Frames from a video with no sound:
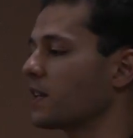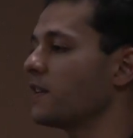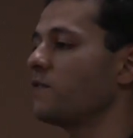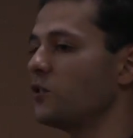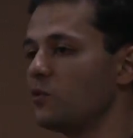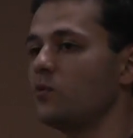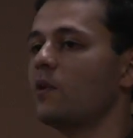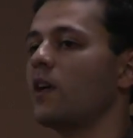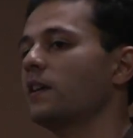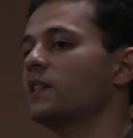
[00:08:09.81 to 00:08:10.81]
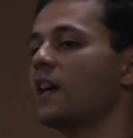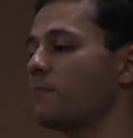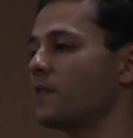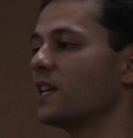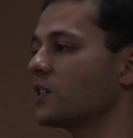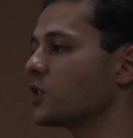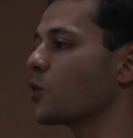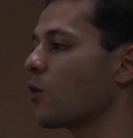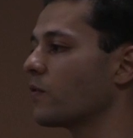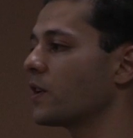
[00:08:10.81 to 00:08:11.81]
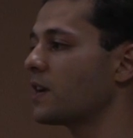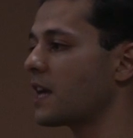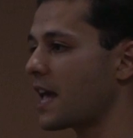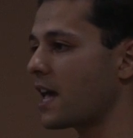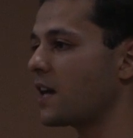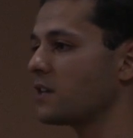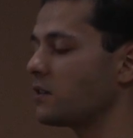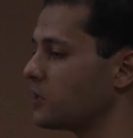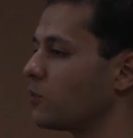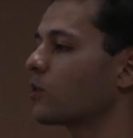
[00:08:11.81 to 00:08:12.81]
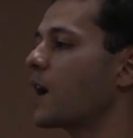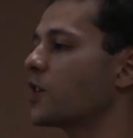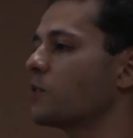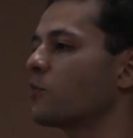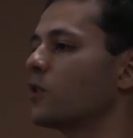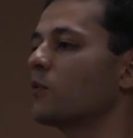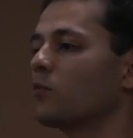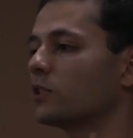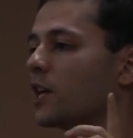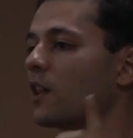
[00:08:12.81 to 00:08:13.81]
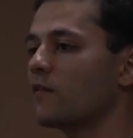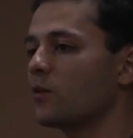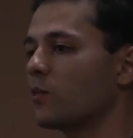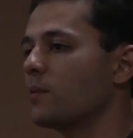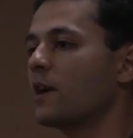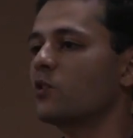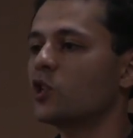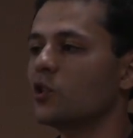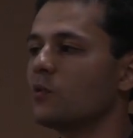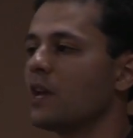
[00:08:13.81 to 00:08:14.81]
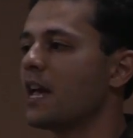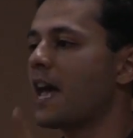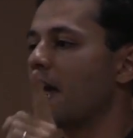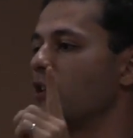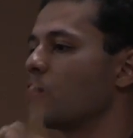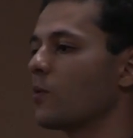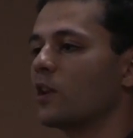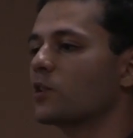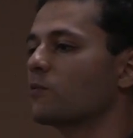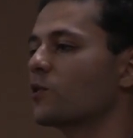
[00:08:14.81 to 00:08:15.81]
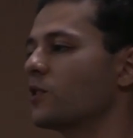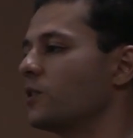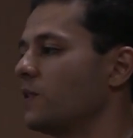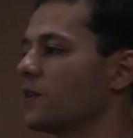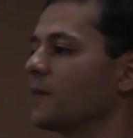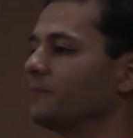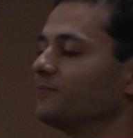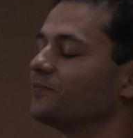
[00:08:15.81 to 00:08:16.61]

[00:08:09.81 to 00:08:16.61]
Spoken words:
Like, if you do not accept this, it's over, and you will crash and burn, we'll tell everyone about you, and no one else will trust you either.